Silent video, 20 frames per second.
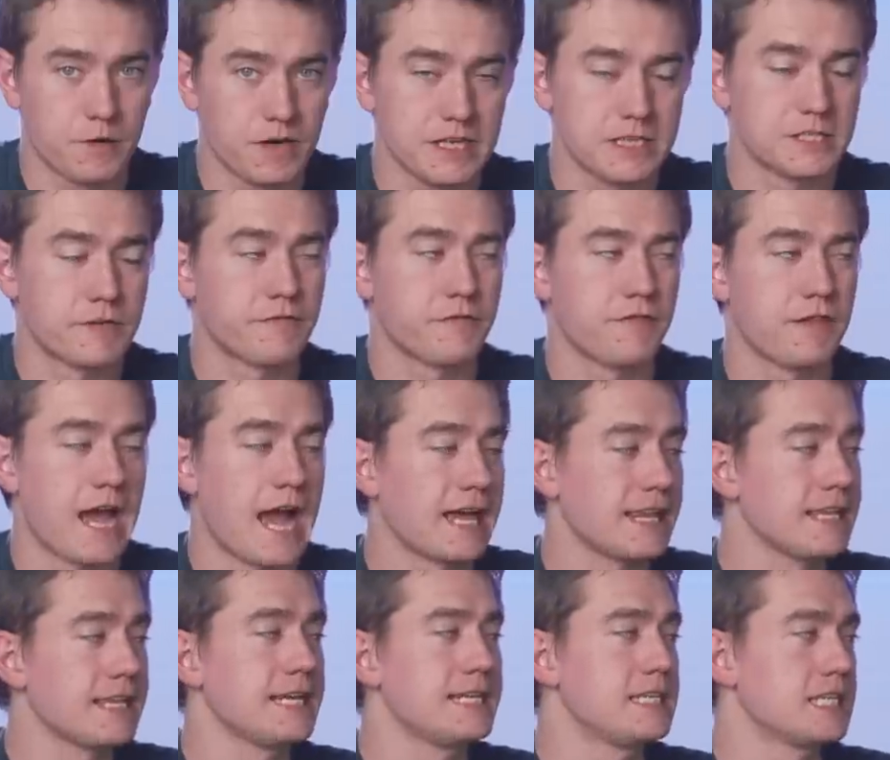Reese,
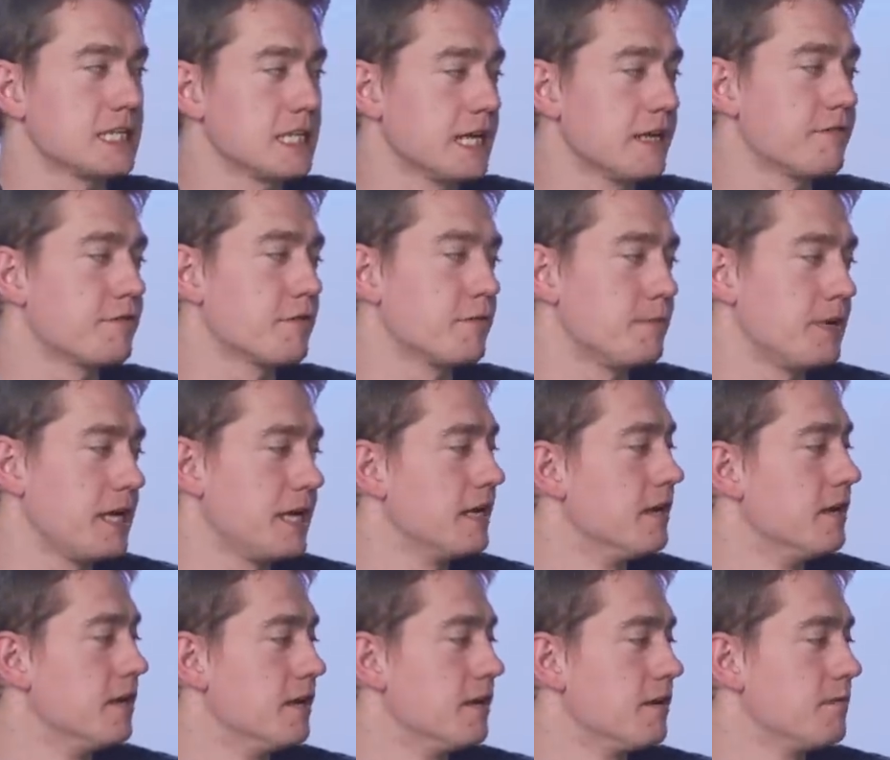flatly deliver me
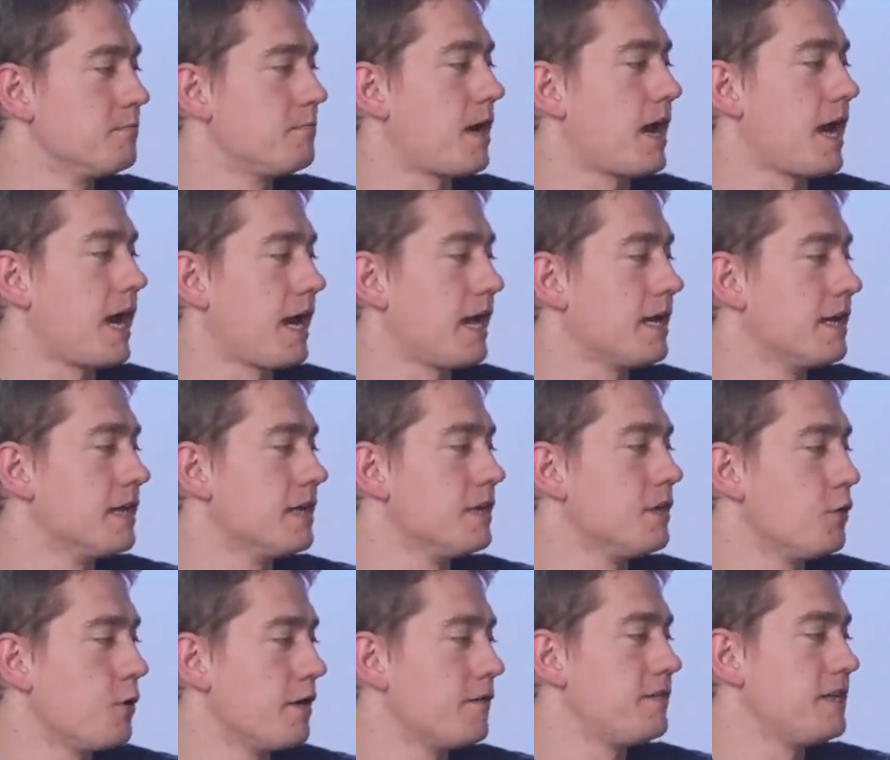my
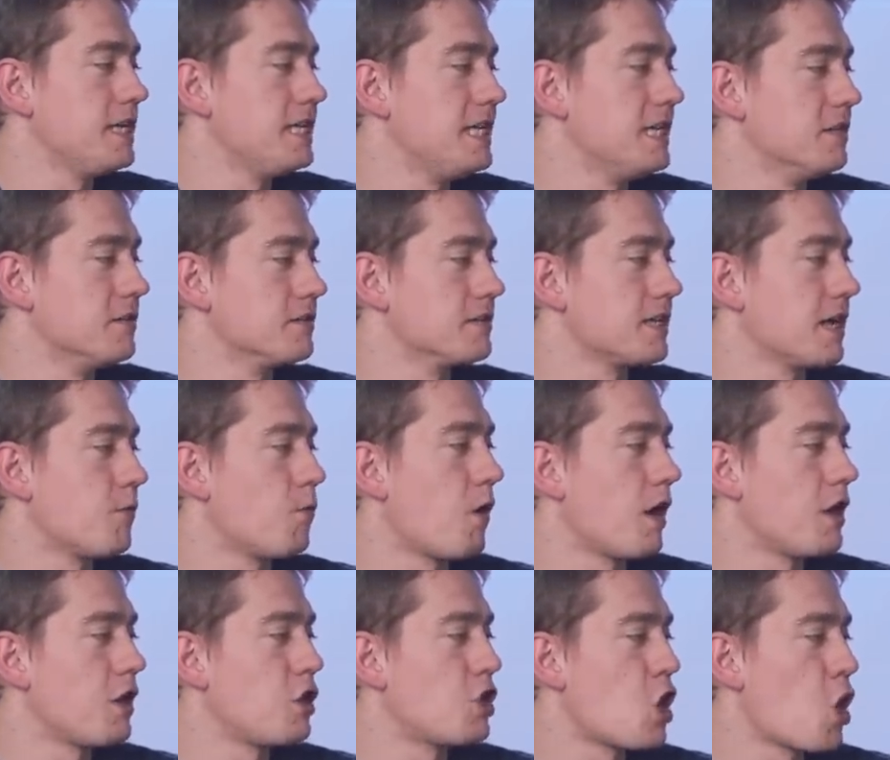UFD deals. I
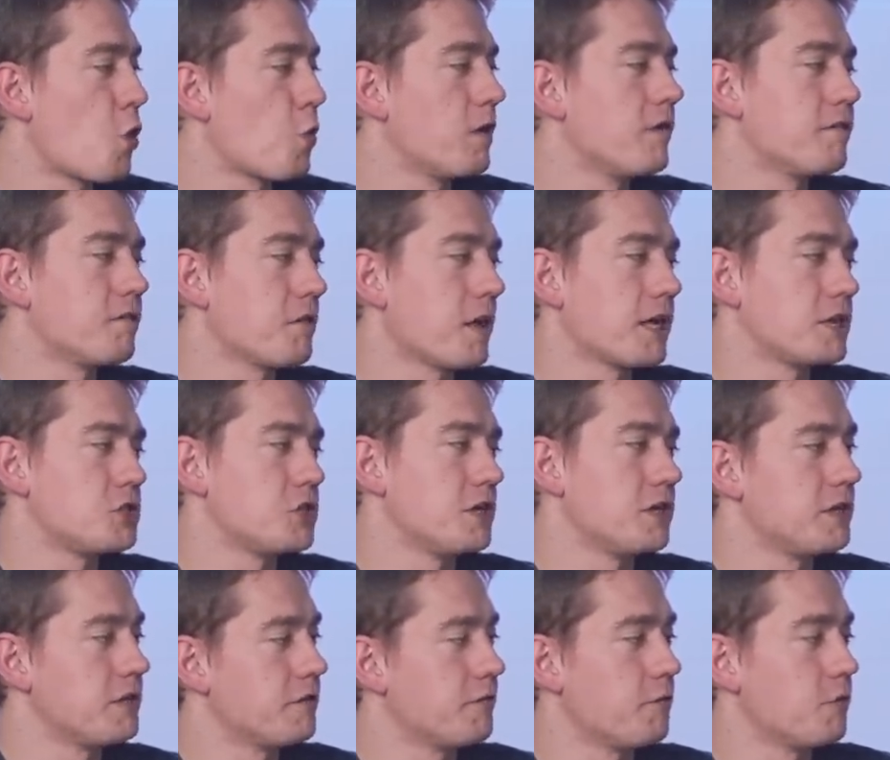want no inflection in your